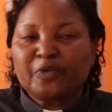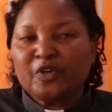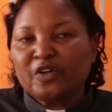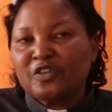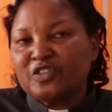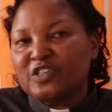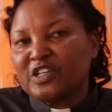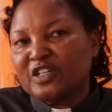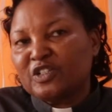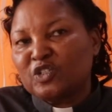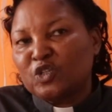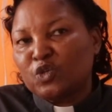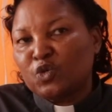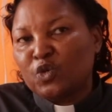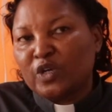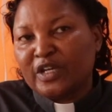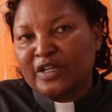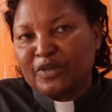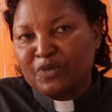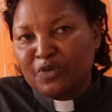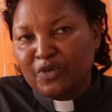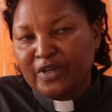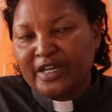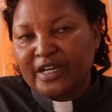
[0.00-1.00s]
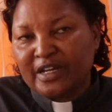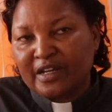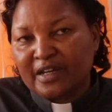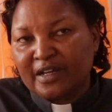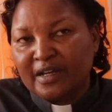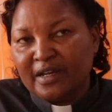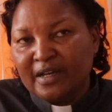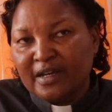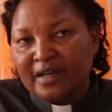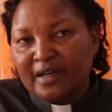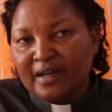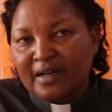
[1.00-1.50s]
a project you were
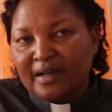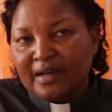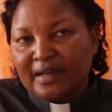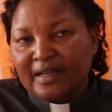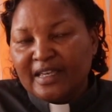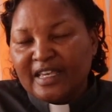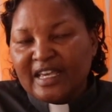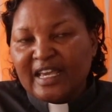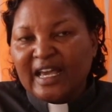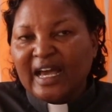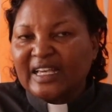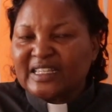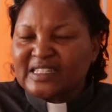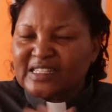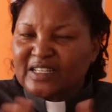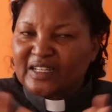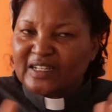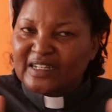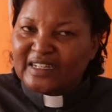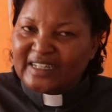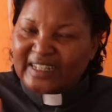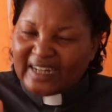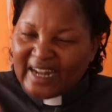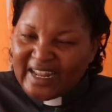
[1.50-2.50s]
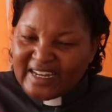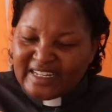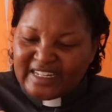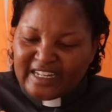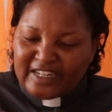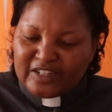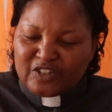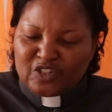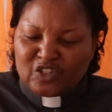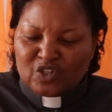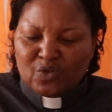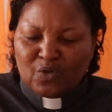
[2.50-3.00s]
doing. He has
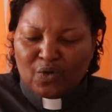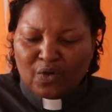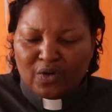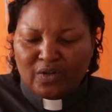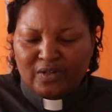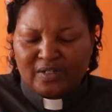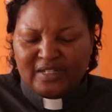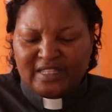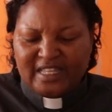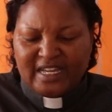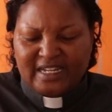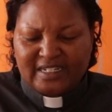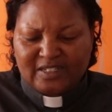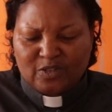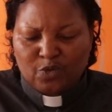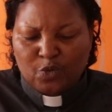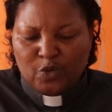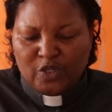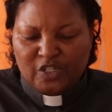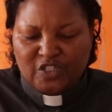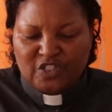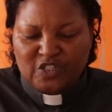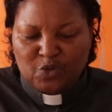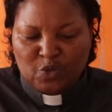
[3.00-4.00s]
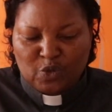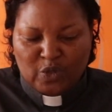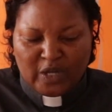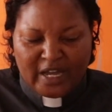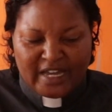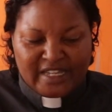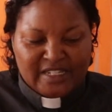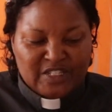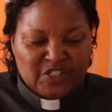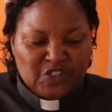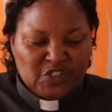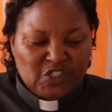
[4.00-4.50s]
granted you all that which you
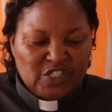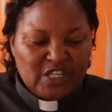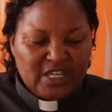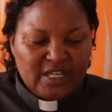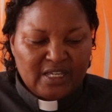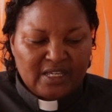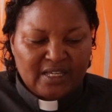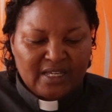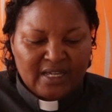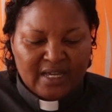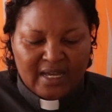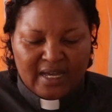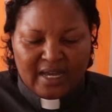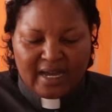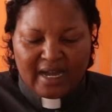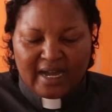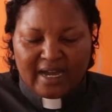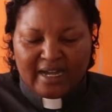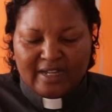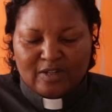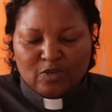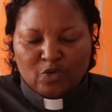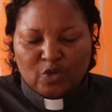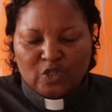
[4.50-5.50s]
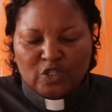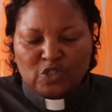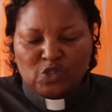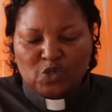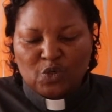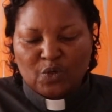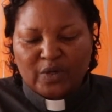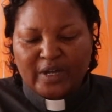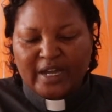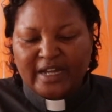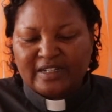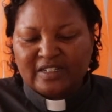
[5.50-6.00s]
can see and which
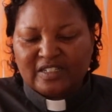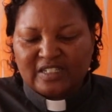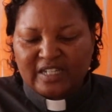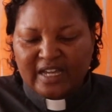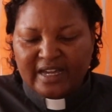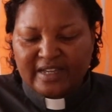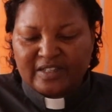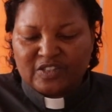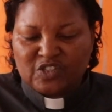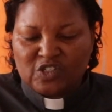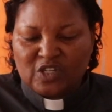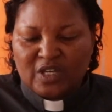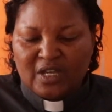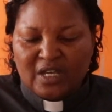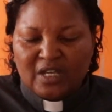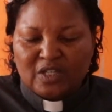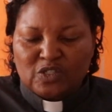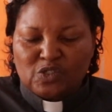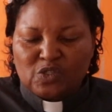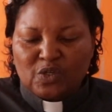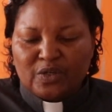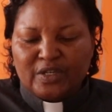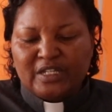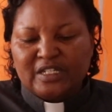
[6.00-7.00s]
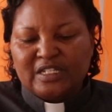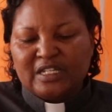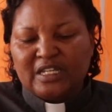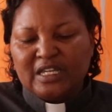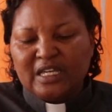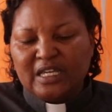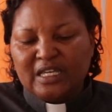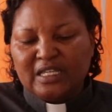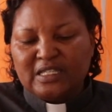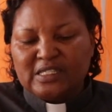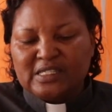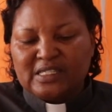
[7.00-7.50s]
you can touch. So it
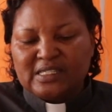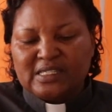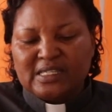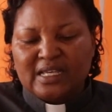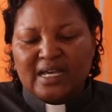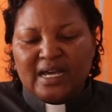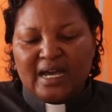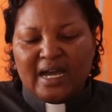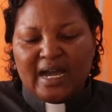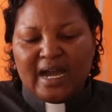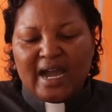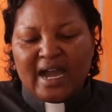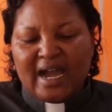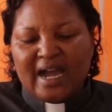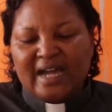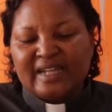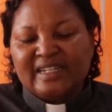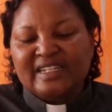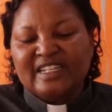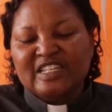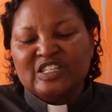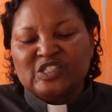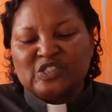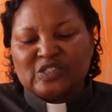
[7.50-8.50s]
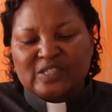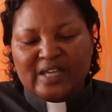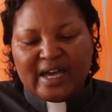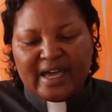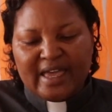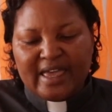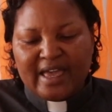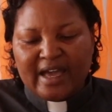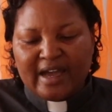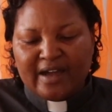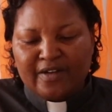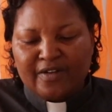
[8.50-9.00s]
is a
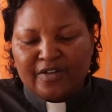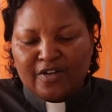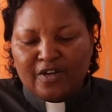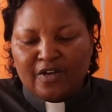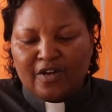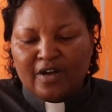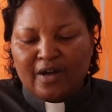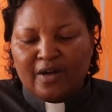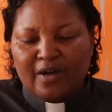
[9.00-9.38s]
desire